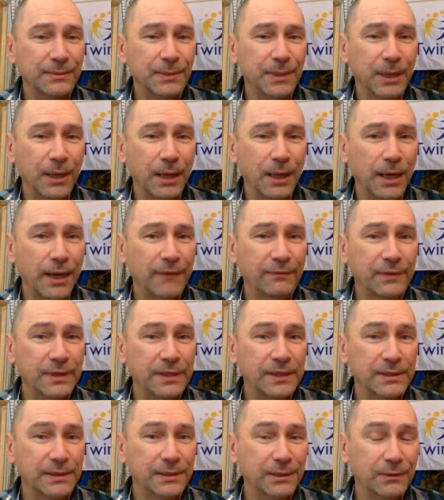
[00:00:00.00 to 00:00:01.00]
I have
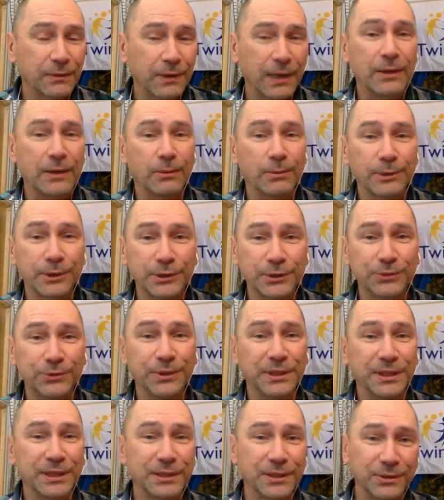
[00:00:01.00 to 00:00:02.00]
this great
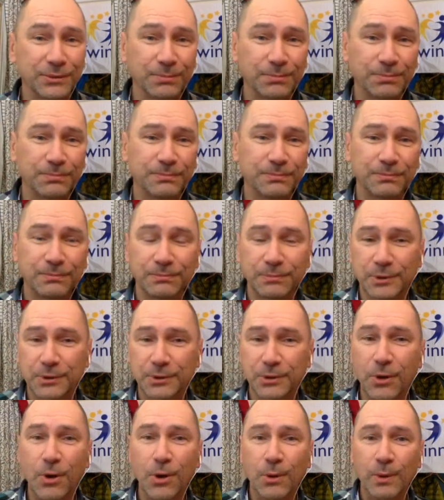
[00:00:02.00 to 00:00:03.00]
opportunity to
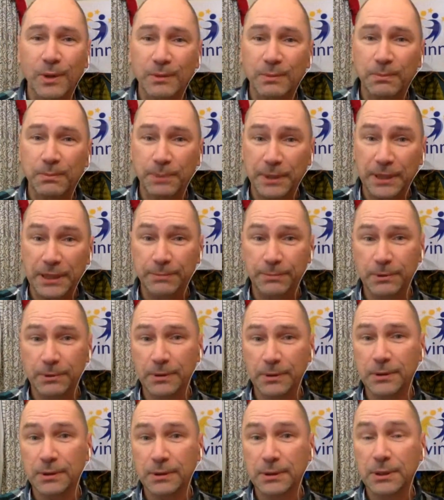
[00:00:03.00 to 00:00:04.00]
talk with
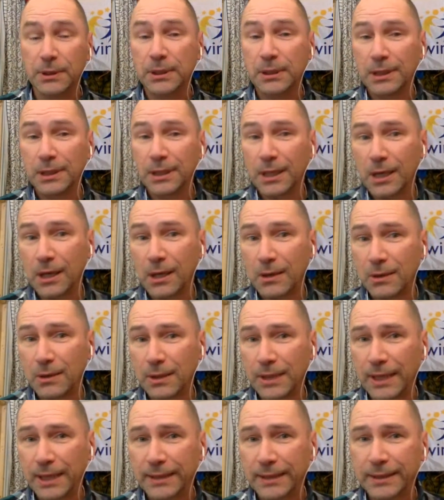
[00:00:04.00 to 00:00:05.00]
people
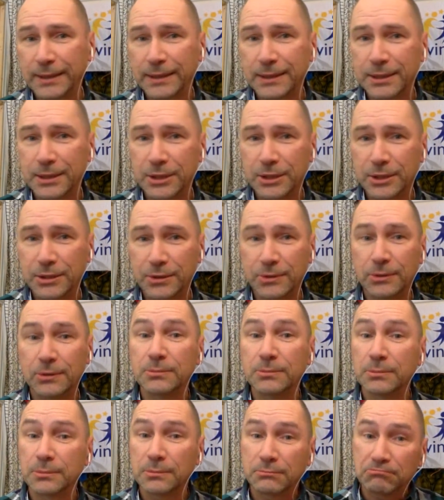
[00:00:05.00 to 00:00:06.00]
connected to
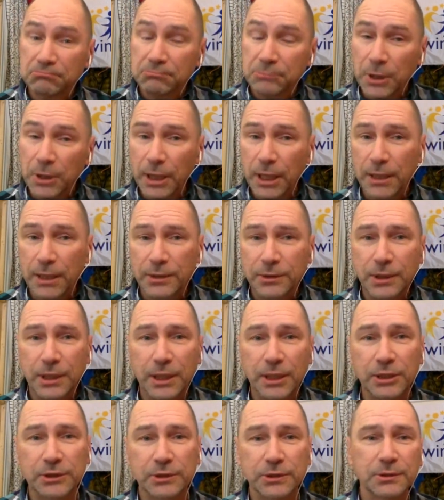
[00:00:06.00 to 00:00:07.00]

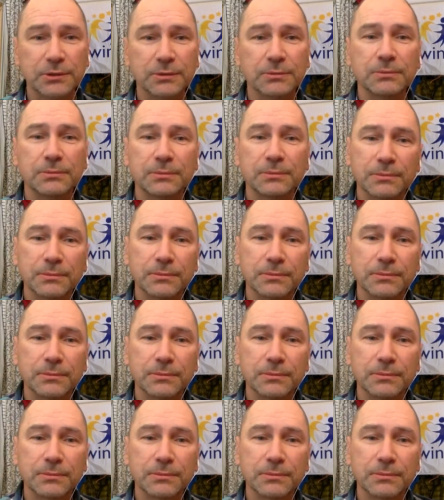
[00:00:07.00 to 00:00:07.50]
education,